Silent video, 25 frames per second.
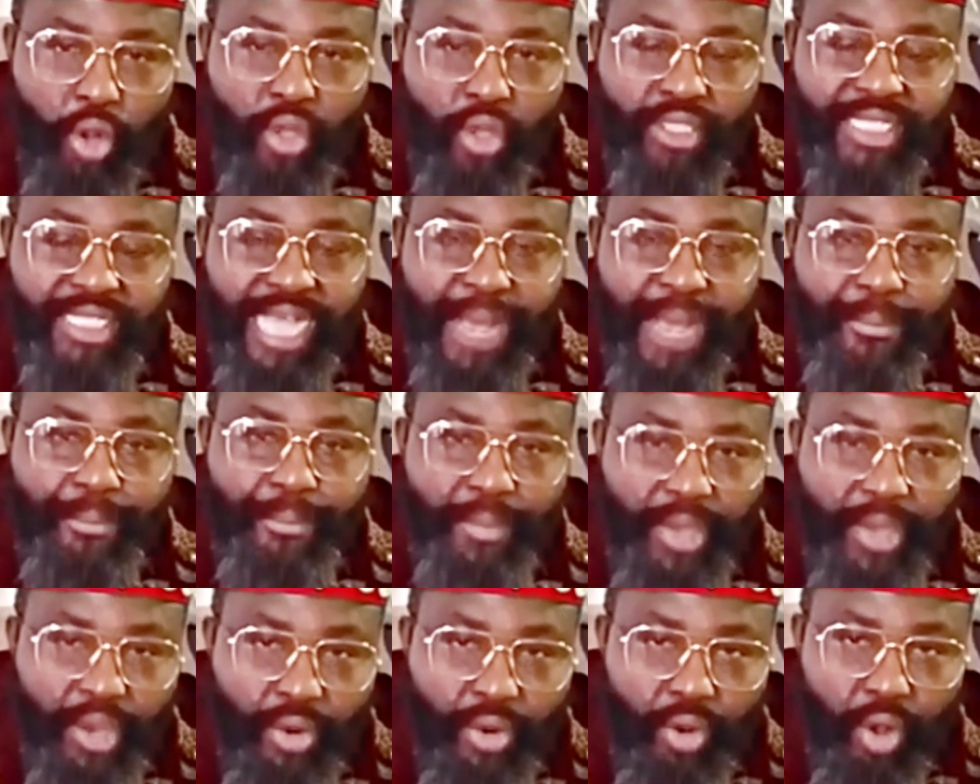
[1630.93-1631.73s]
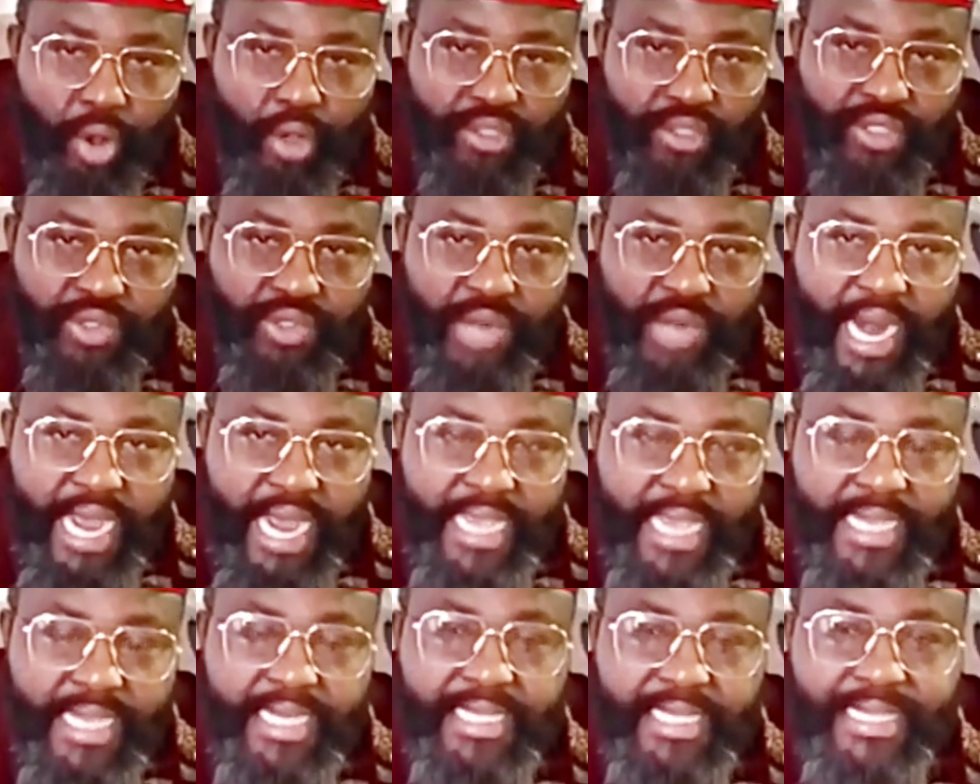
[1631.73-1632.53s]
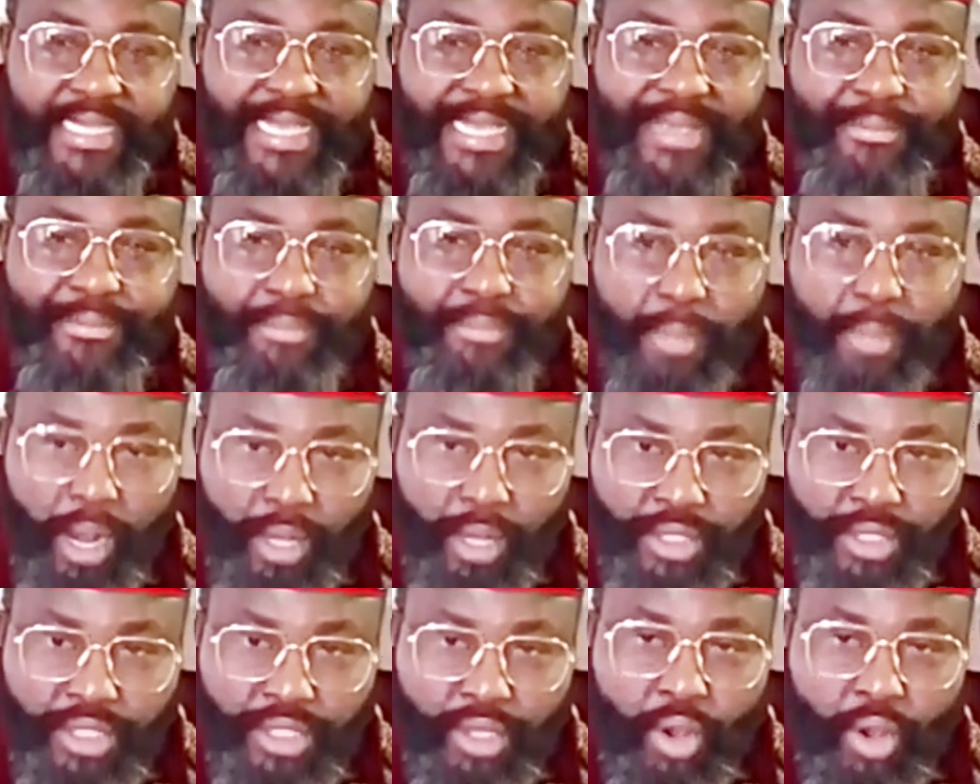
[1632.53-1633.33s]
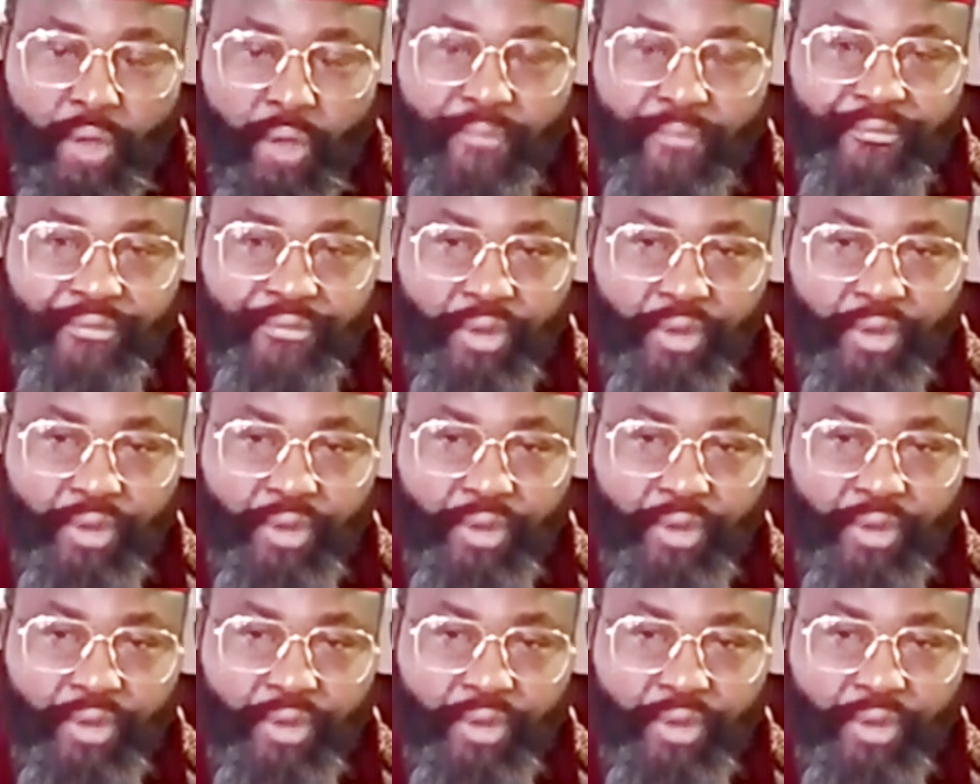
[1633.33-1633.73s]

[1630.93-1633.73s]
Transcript: us and milk us dry, they must come from